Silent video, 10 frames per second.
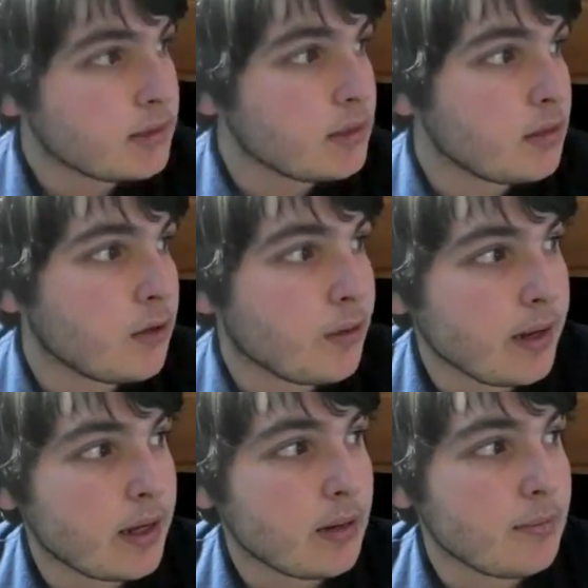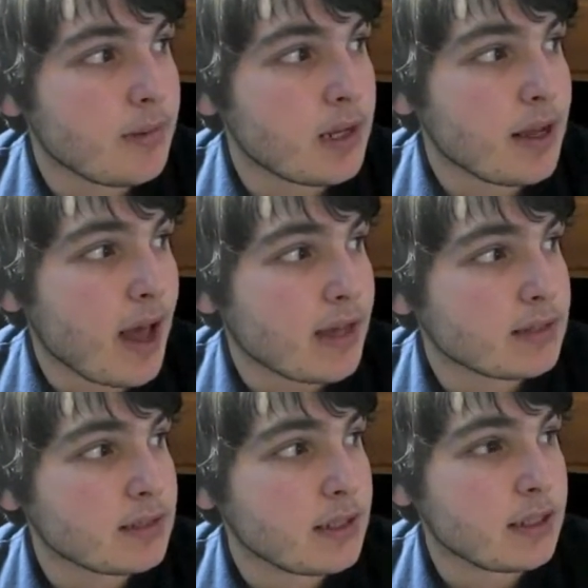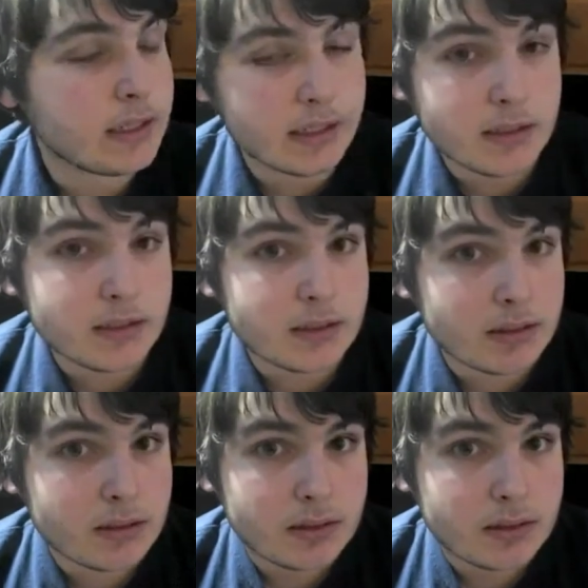Lindsay Lohan, big ass titties.